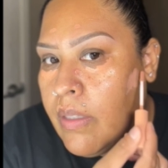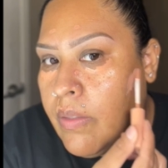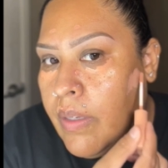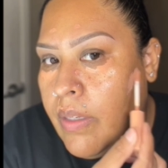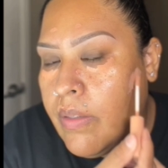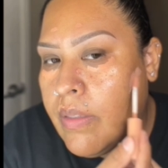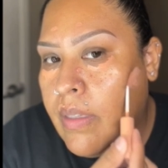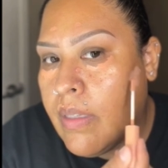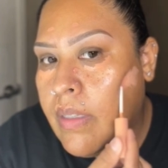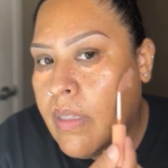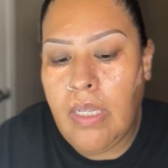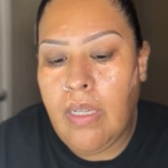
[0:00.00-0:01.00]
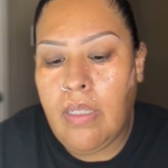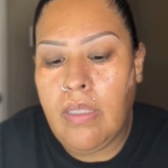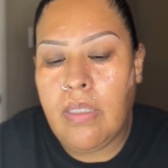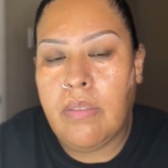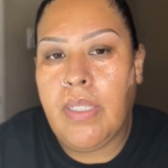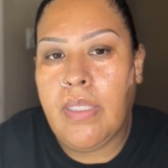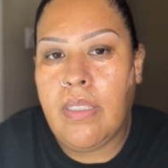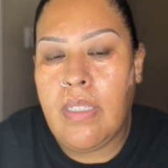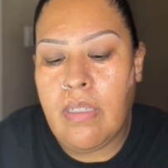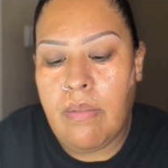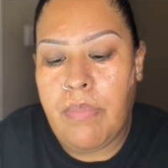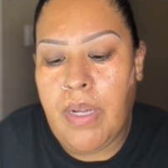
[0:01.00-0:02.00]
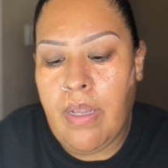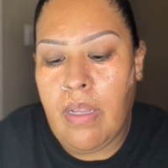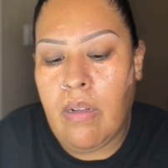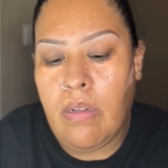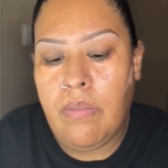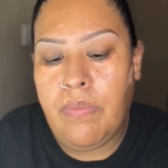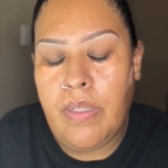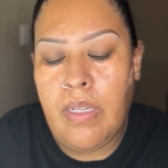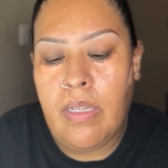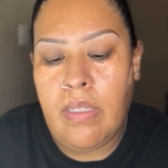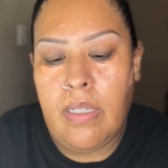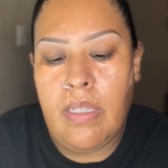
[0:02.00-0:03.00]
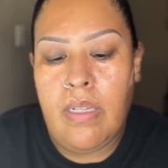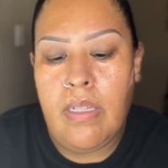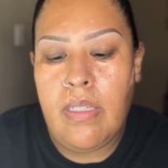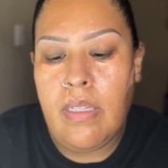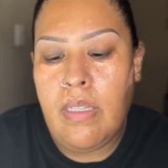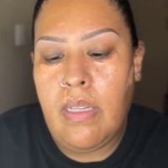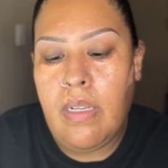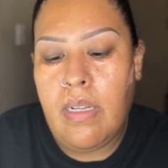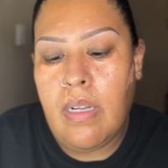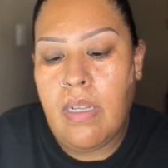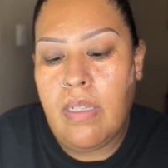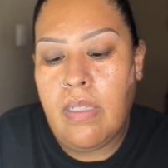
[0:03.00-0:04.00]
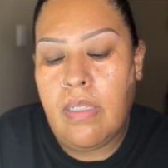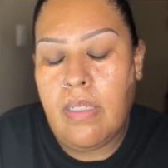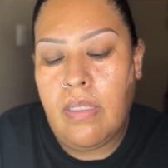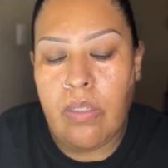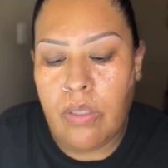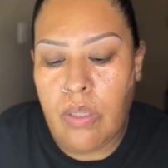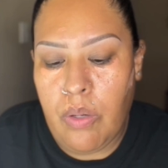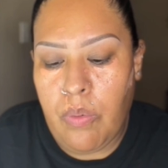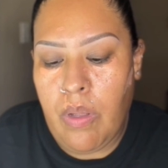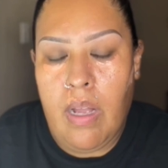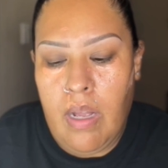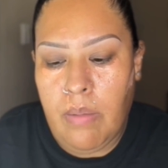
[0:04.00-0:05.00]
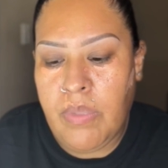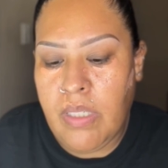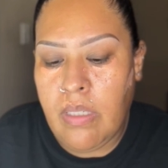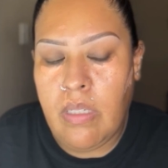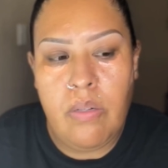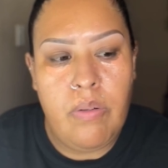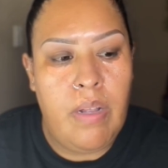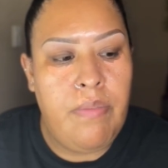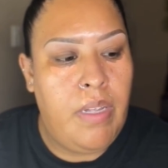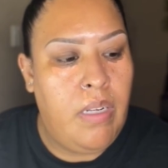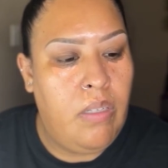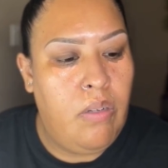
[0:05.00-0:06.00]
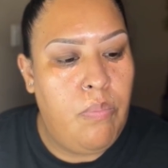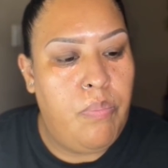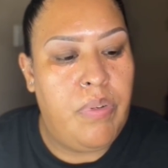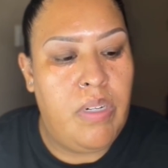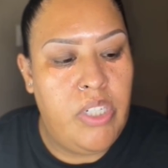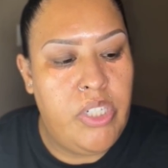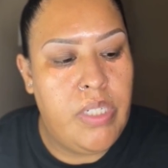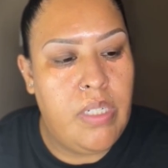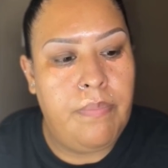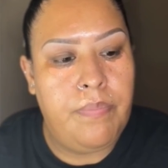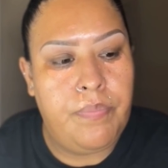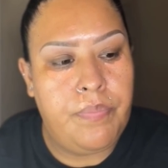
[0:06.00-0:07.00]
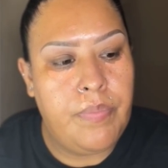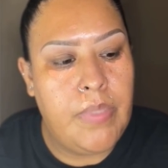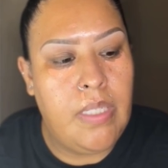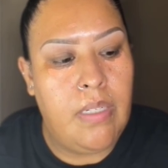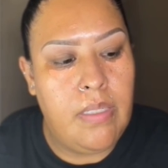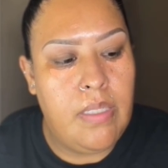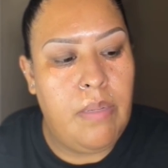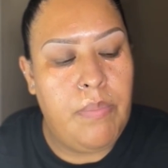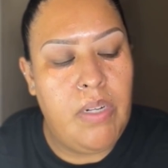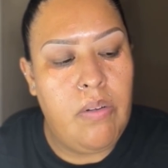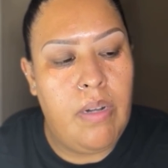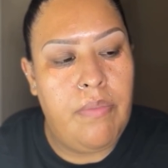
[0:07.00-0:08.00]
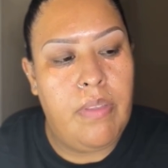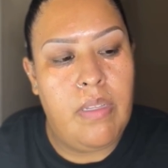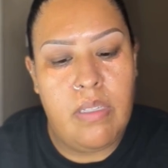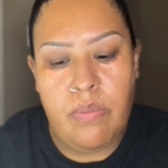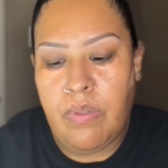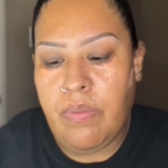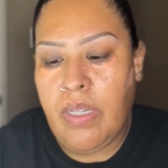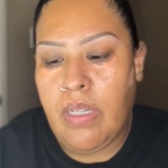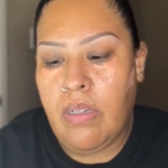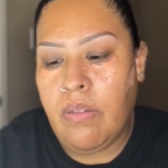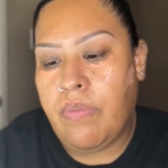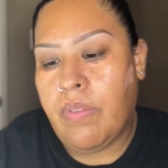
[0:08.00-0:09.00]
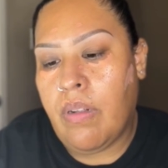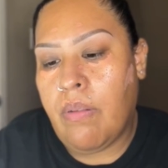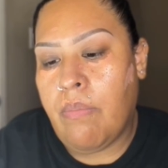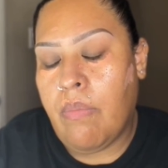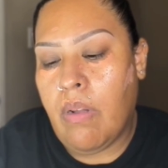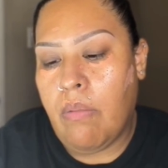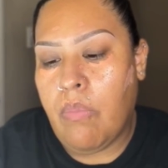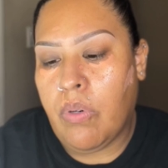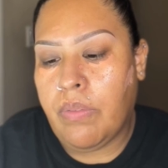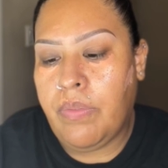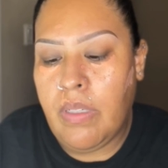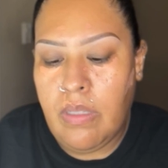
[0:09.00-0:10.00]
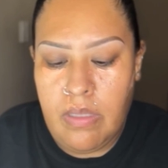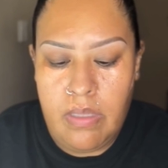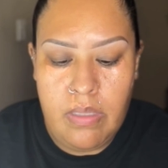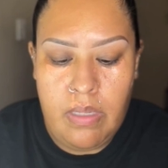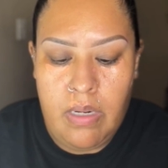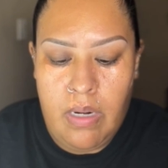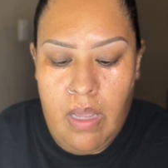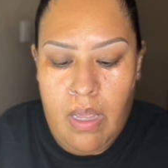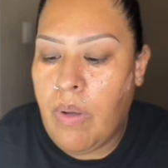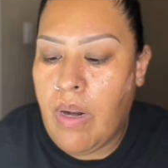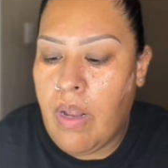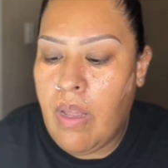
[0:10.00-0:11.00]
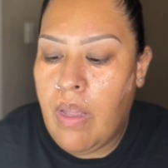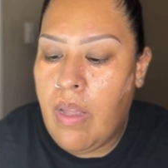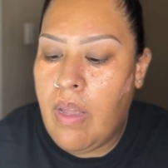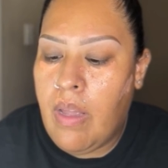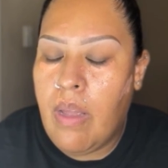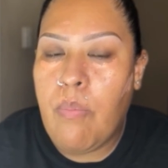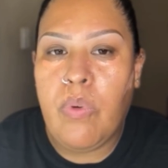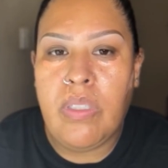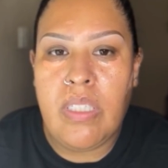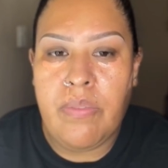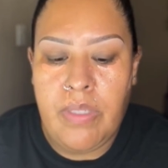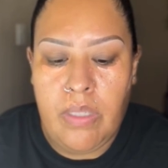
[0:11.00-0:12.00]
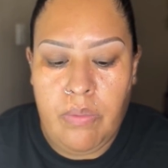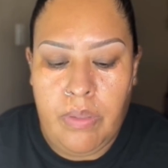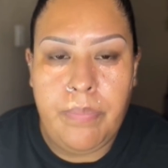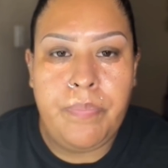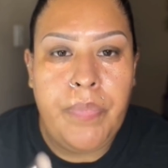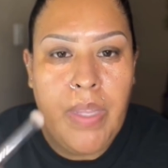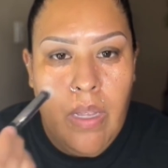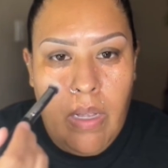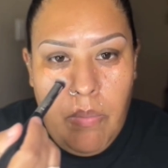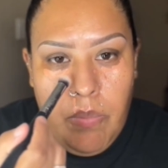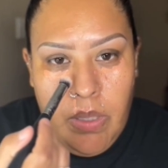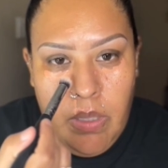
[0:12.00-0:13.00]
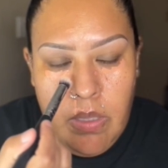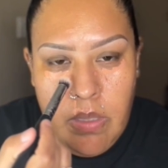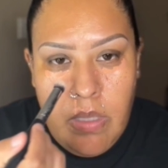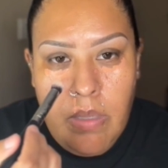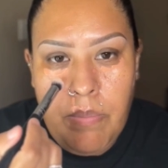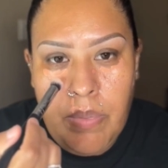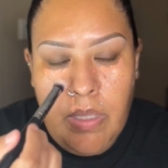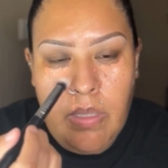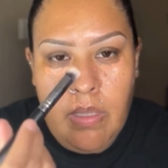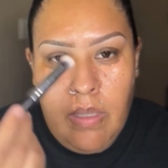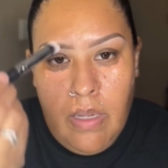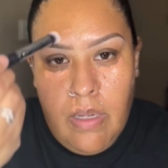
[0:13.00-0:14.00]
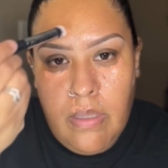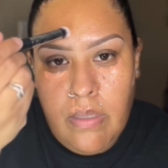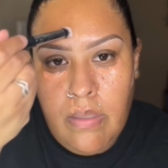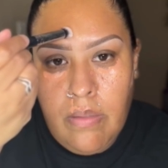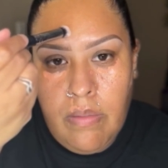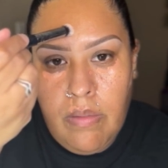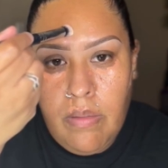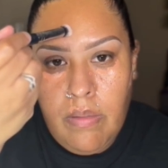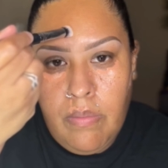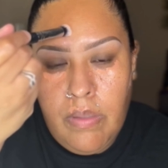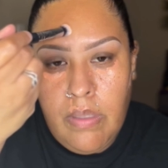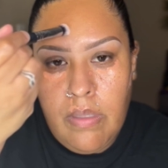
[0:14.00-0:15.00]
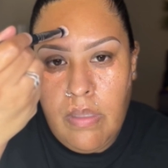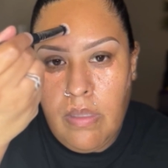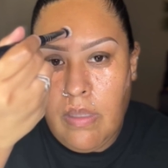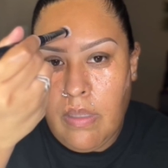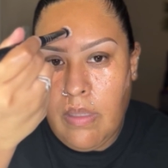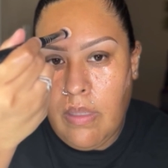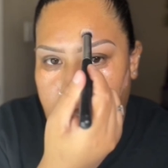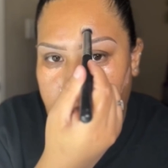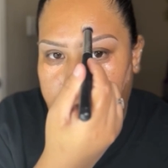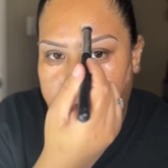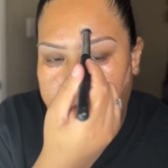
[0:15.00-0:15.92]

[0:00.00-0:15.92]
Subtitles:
So I use this color correcting by e.l.f. and it is in the color. So I'm just gonna grab a little brush. Let's see, I'm gonna grab this one right here from Morphe. This is in what, M173, and we're gonna start blending that. So we're just gonna fix